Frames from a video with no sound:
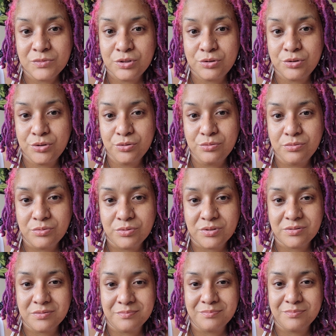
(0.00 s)

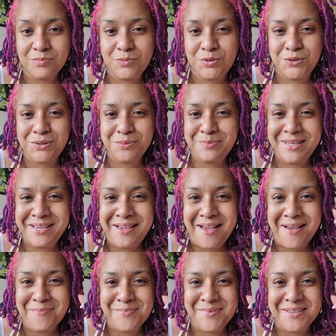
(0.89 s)
Choose to be
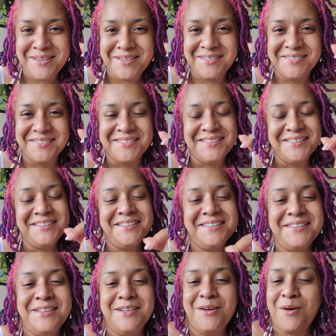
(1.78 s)
happy.
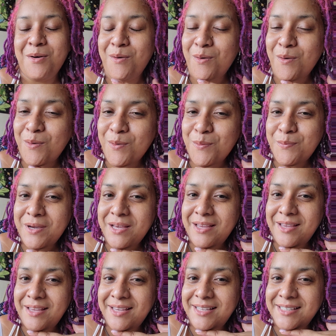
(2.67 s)

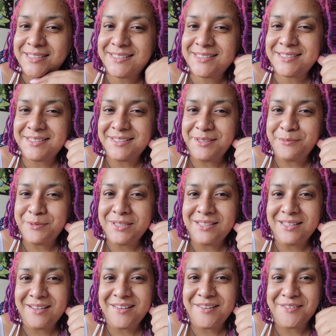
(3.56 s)
Always lead with
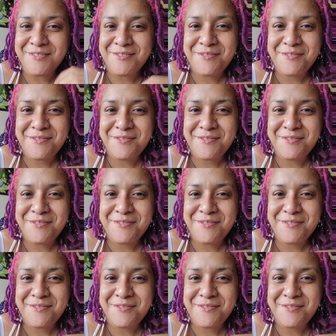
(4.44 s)
love.